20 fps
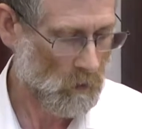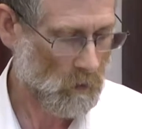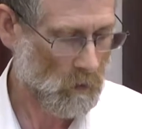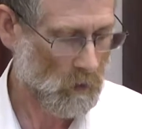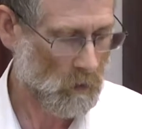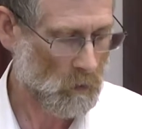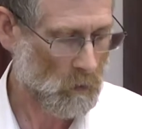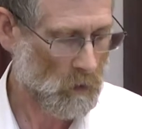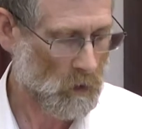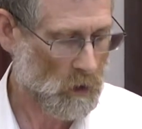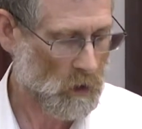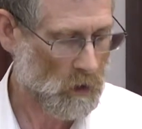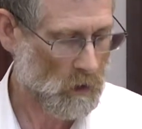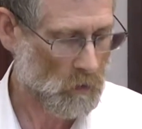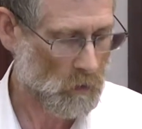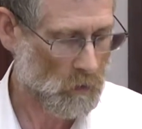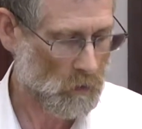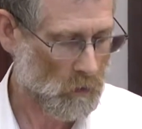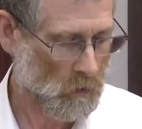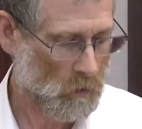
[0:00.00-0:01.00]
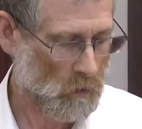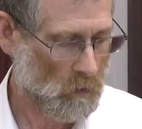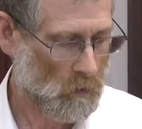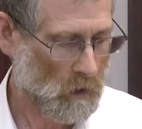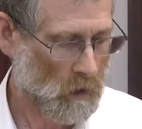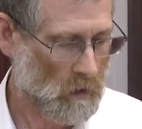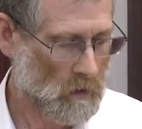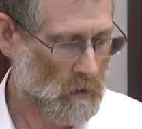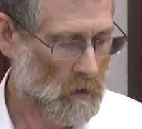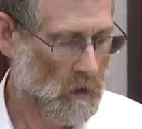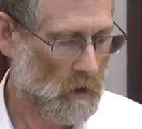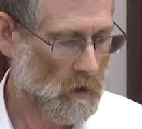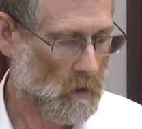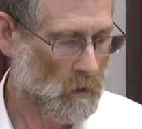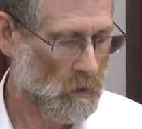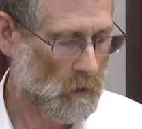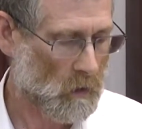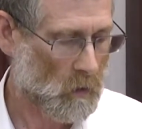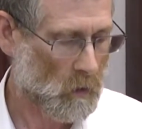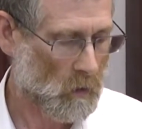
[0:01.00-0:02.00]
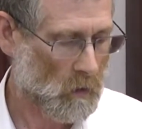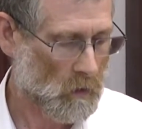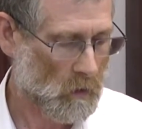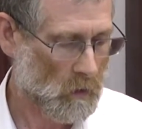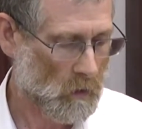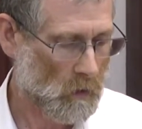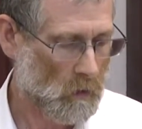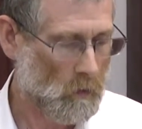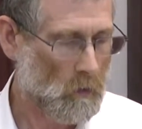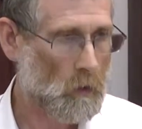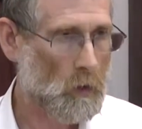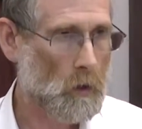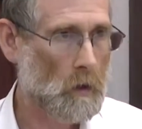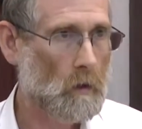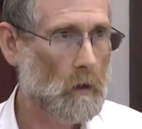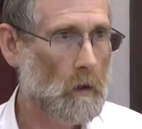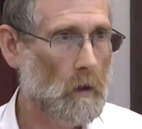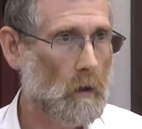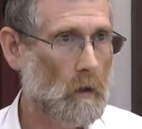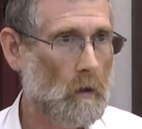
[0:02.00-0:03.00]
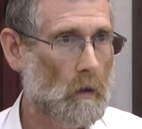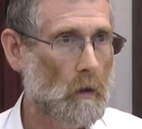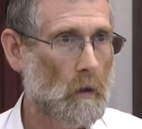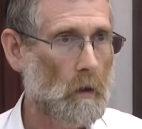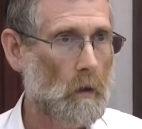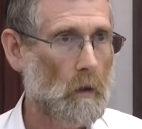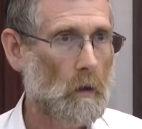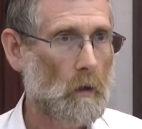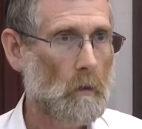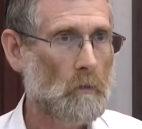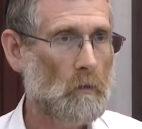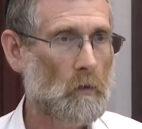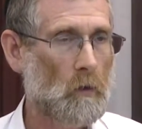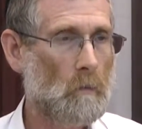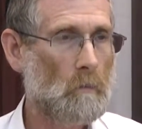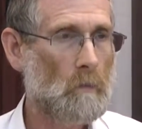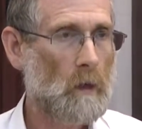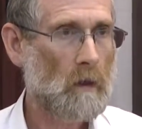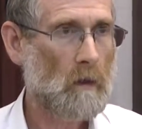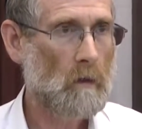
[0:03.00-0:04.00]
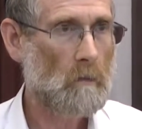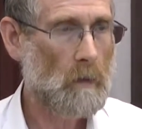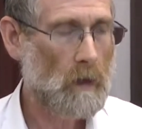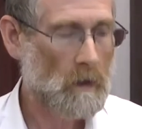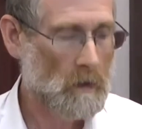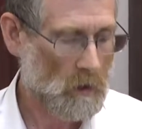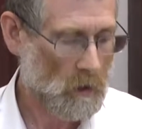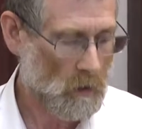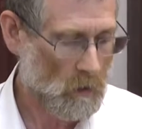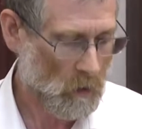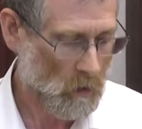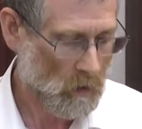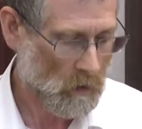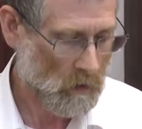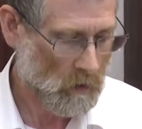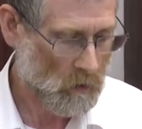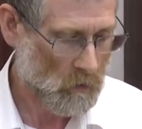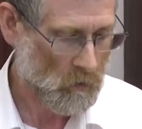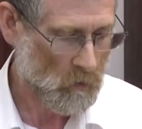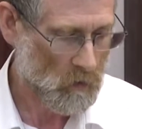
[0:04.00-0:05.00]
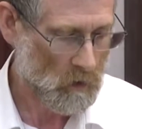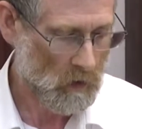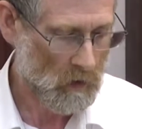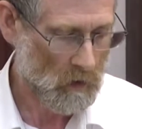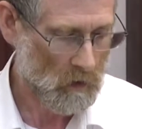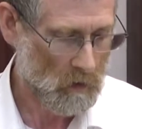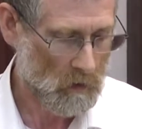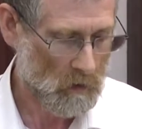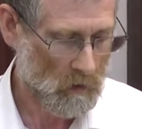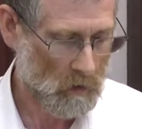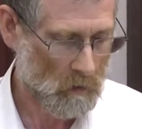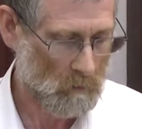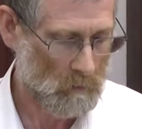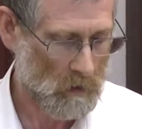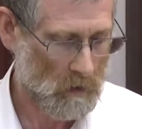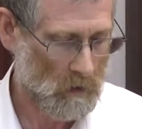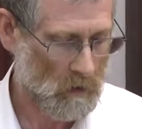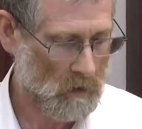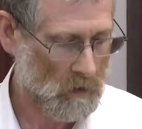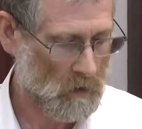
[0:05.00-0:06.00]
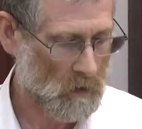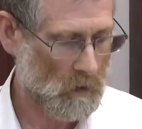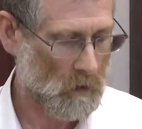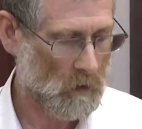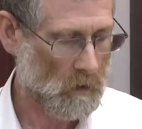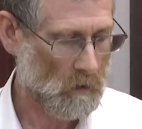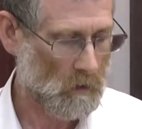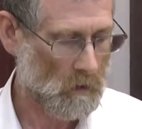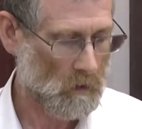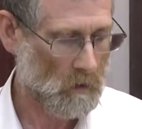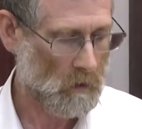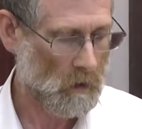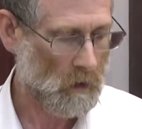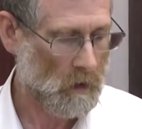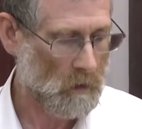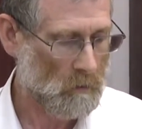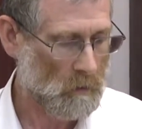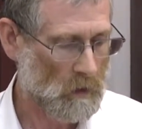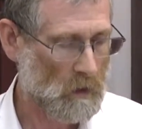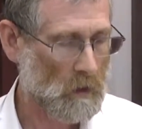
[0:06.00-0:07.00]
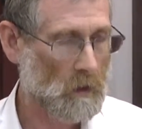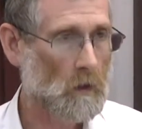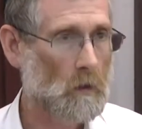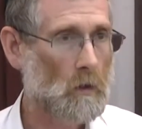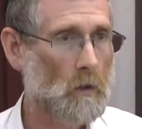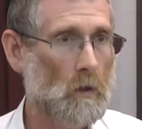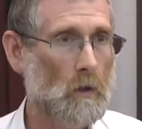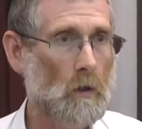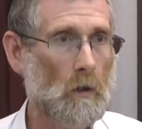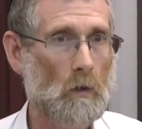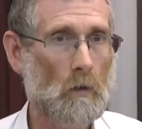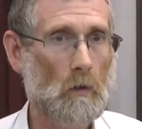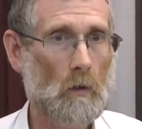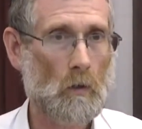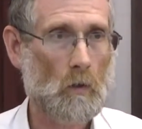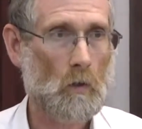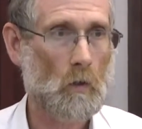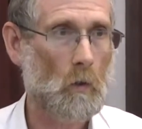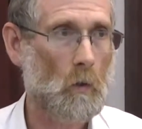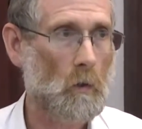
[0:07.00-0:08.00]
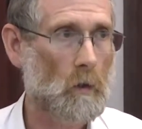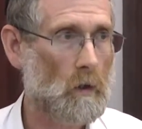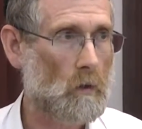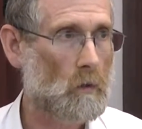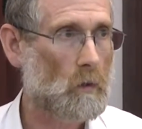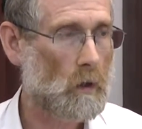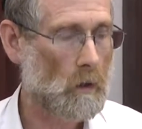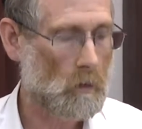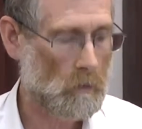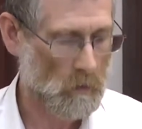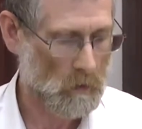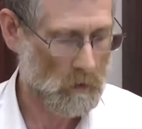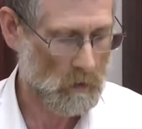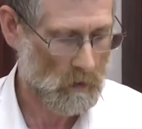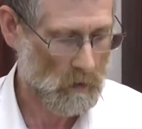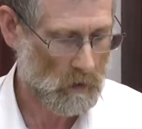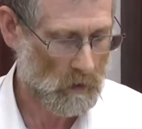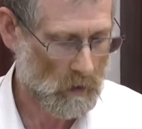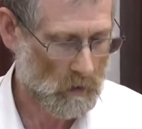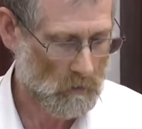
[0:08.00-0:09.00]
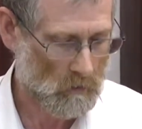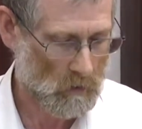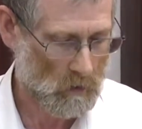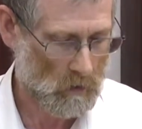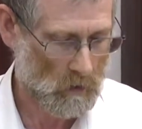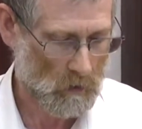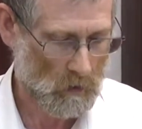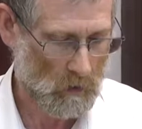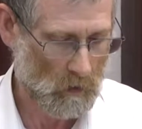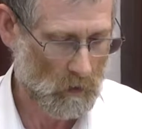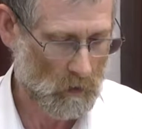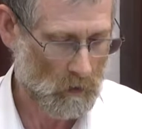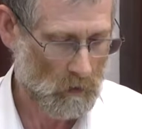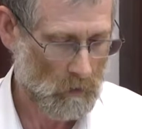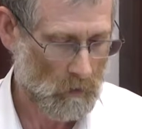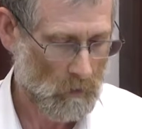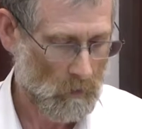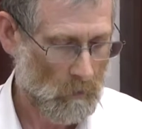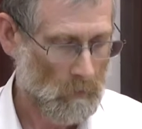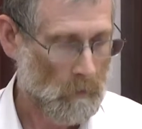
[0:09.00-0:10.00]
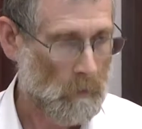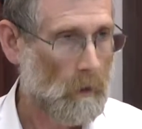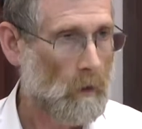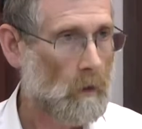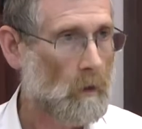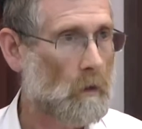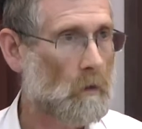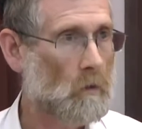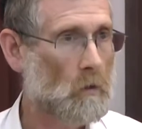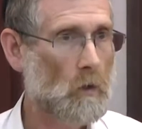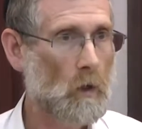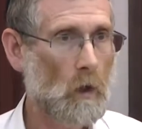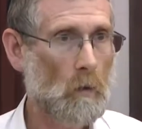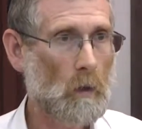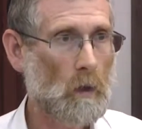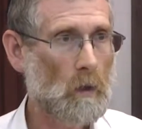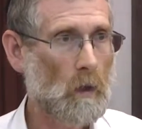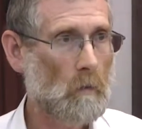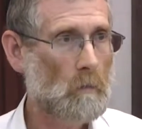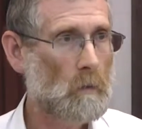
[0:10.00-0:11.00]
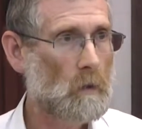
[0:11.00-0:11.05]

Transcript: in which he drew grand historical conclusions from mathematical inferences based on limited and not always relevant evidence. And no one,